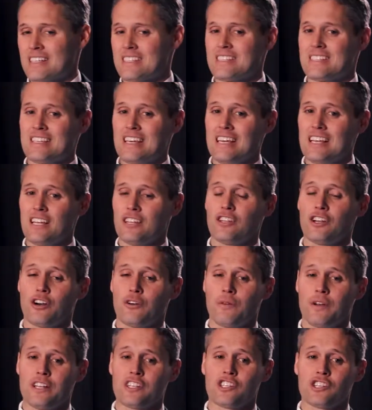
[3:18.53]
exceeded
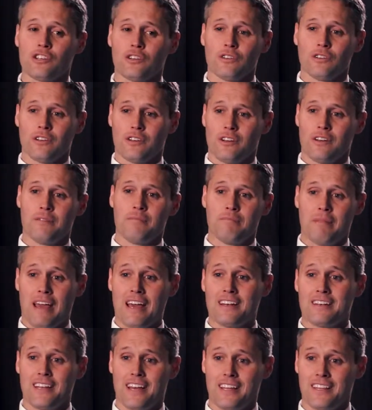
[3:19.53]
their original
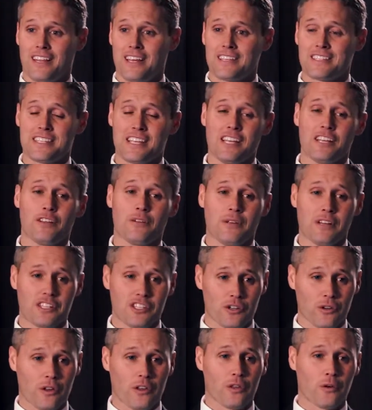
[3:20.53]
mandate. They exceeded their
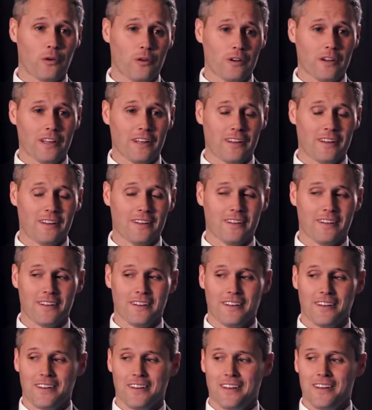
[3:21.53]
original authority.
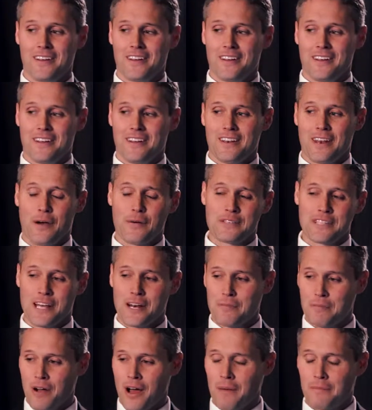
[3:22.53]
Now, is
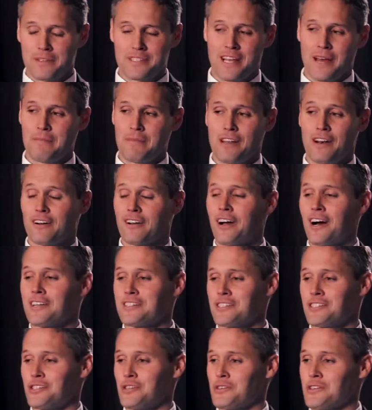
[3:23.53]
that a problem? Does that mean our
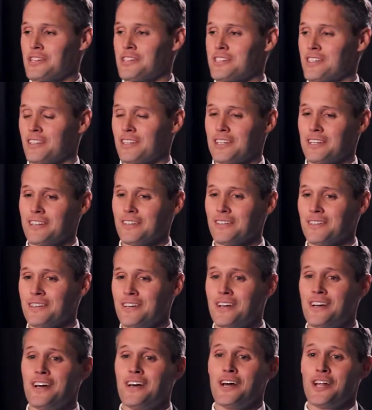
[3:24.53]
Constitution is
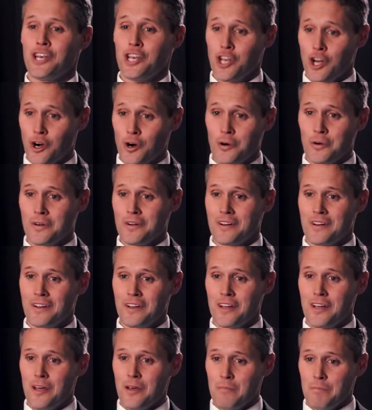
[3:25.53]
illegal? No.
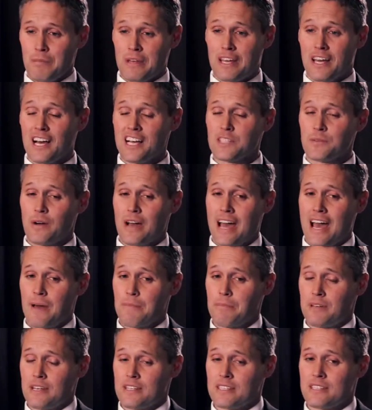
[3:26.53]
Because what
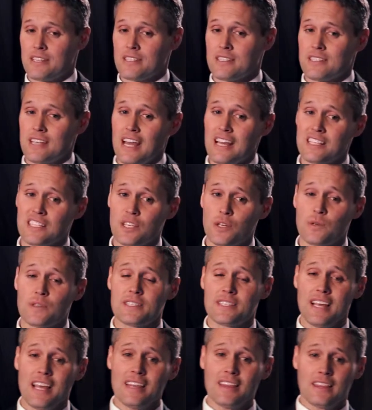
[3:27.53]
happened is the states who
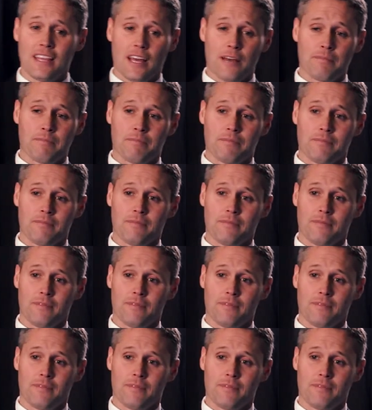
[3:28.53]
sent them,